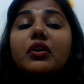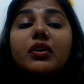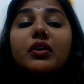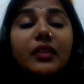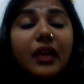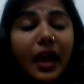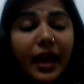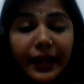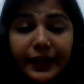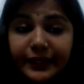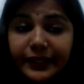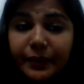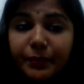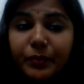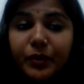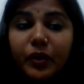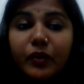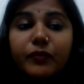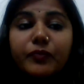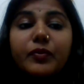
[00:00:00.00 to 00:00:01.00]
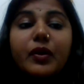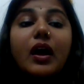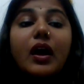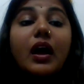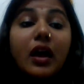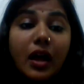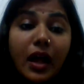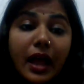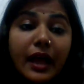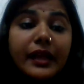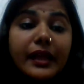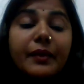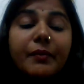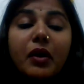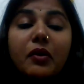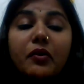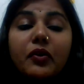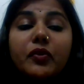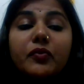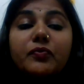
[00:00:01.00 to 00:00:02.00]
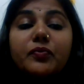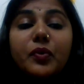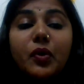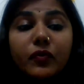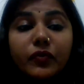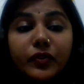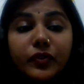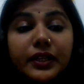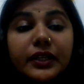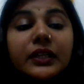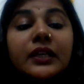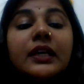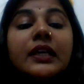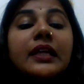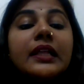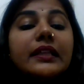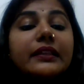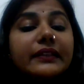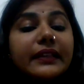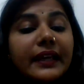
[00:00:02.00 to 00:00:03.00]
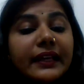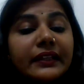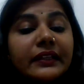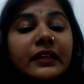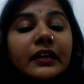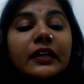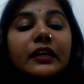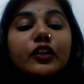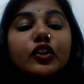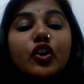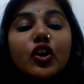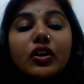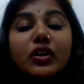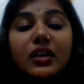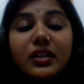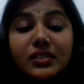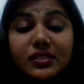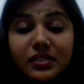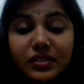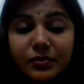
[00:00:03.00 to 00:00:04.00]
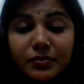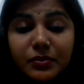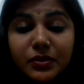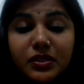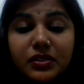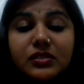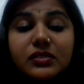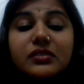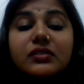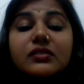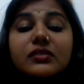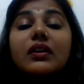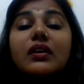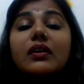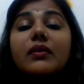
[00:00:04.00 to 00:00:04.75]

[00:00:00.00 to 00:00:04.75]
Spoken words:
earn high amount of profit, then your customers,